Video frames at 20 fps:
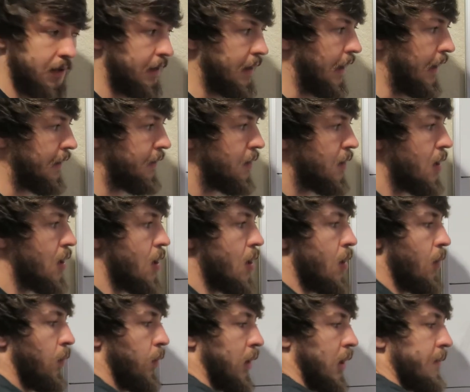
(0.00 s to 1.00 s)
Okay?
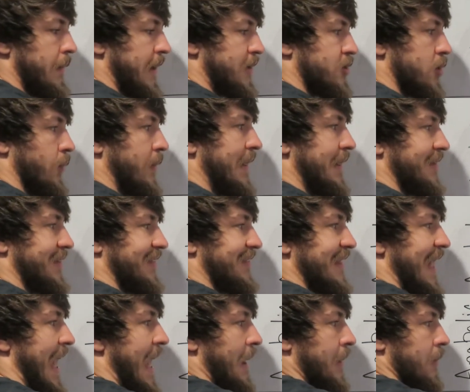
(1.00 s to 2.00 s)
We're going to make sure we get a
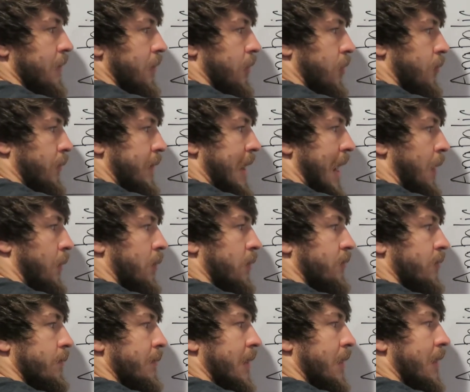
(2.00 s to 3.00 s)
snack three
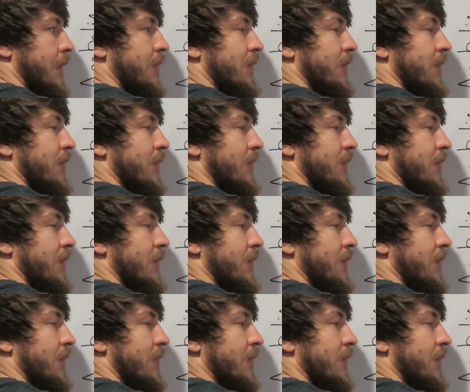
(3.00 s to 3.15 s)
hours from there.